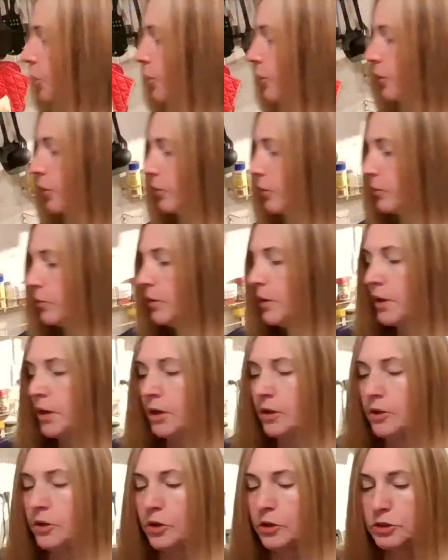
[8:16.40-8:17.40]
showed you.
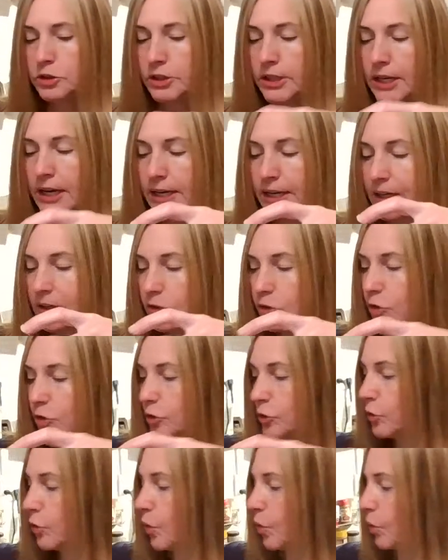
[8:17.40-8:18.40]
Usually I get
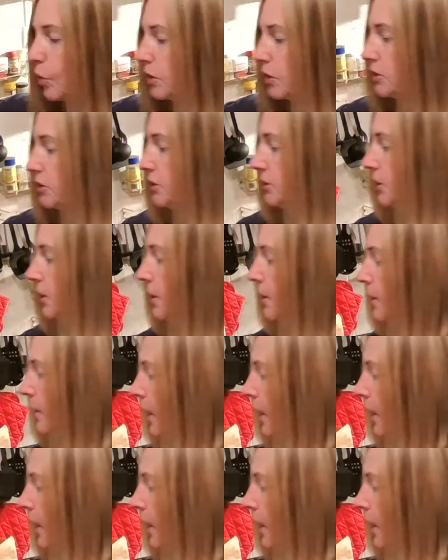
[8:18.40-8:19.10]
2 quarts.